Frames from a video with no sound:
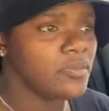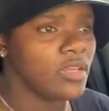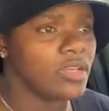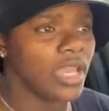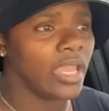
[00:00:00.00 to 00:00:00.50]

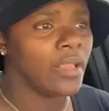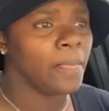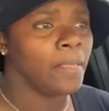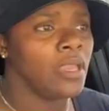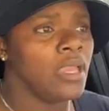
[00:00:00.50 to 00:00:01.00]
Okay.
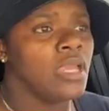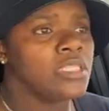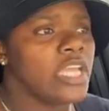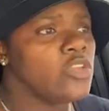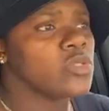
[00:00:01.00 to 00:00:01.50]

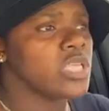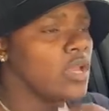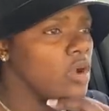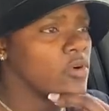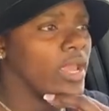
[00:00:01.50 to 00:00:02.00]
Then you say,
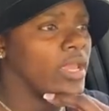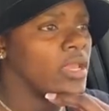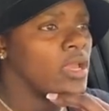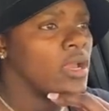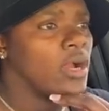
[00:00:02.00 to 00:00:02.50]
all right,
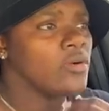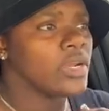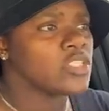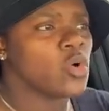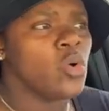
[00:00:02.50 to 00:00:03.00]
all
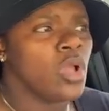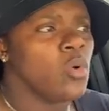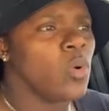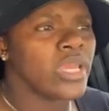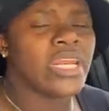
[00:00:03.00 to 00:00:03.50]
right, so
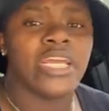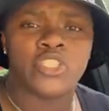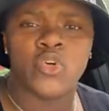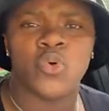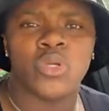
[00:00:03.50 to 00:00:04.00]
what can I
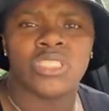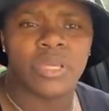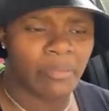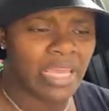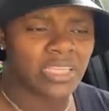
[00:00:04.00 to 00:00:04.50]
do
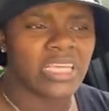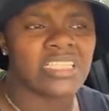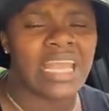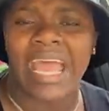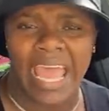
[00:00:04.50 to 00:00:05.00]
to make
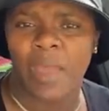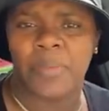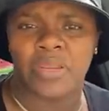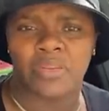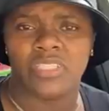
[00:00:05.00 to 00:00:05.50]
this not
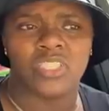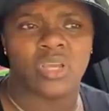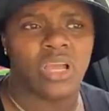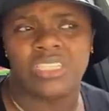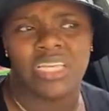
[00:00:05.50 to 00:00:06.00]
happen
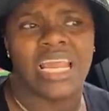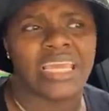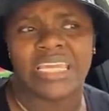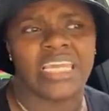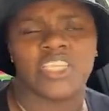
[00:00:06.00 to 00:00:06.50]
until I
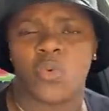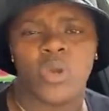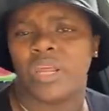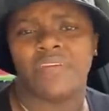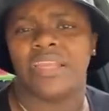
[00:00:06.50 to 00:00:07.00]
can get to
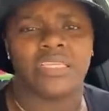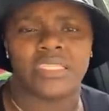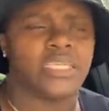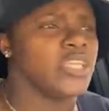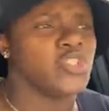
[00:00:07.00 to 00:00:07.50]
whatever I need
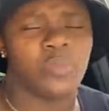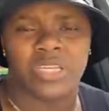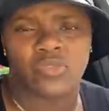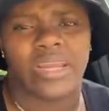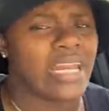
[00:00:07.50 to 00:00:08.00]
to get to
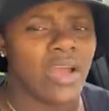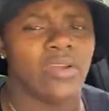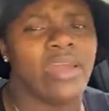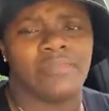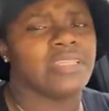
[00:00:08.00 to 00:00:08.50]
because right now I
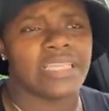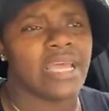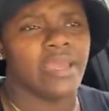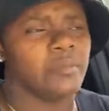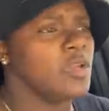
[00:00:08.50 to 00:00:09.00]
don't have the
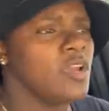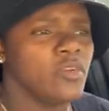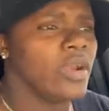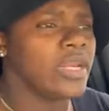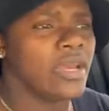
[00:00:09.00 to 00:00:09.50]
time.
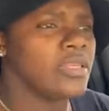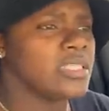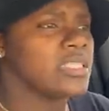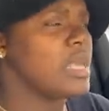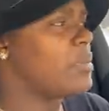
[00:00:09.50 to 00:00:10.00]
Right now,
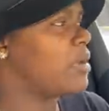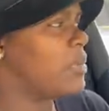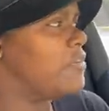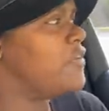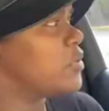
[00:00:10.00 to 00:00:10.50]
this is not my,
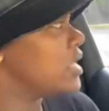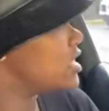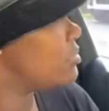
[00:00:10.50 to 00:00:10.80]
my focus.